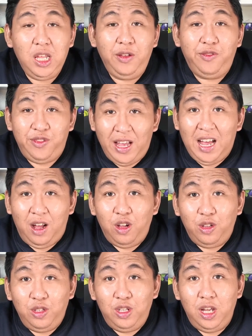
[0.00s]

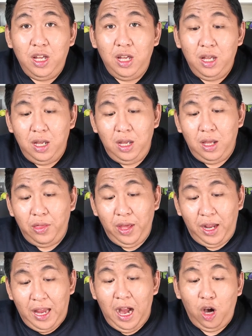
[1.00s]
found
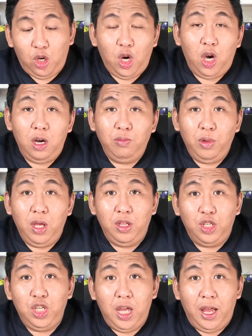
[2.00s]
the character in the
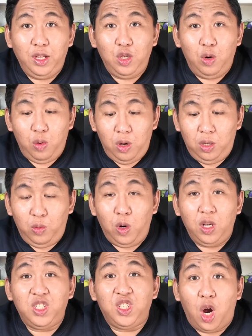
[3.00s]
G.I. Joe world
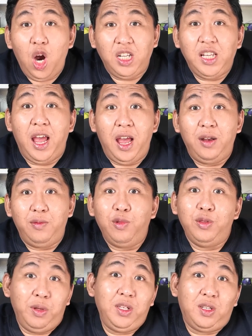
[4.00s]
where Zartan
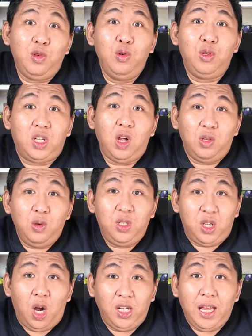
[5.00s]
would be, who
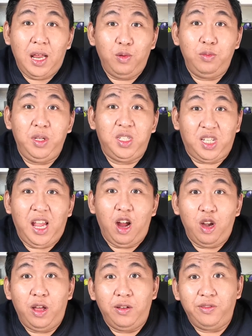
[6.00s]
Zartan would be
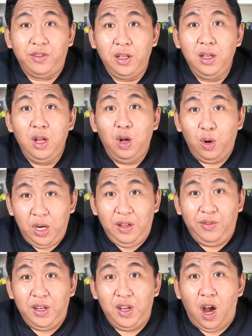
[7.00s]
scared of, or
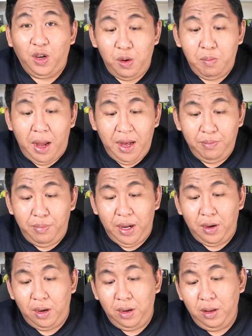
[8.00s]
even Dr.
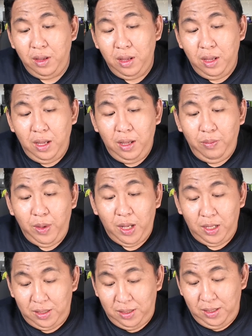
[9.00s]
Mindbender,
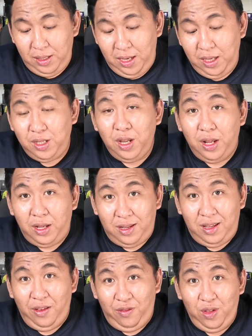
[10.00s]
because he's gonna
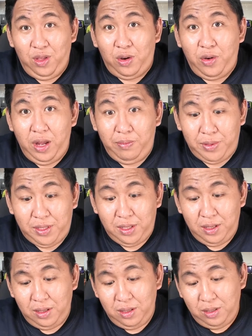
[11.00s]
give you the
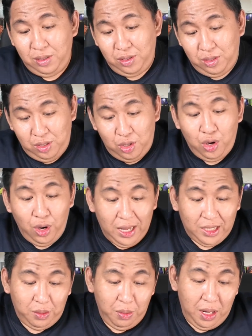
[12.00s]
creeps.
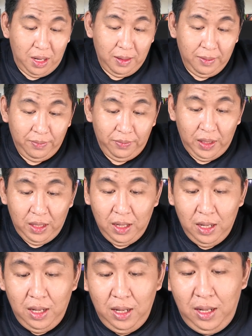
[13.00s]
Trust me.
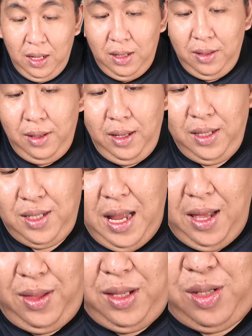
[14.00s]
He's
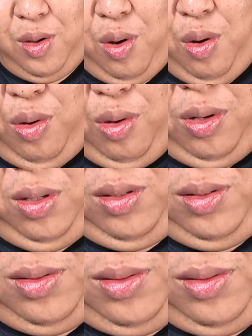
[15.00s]
got this whole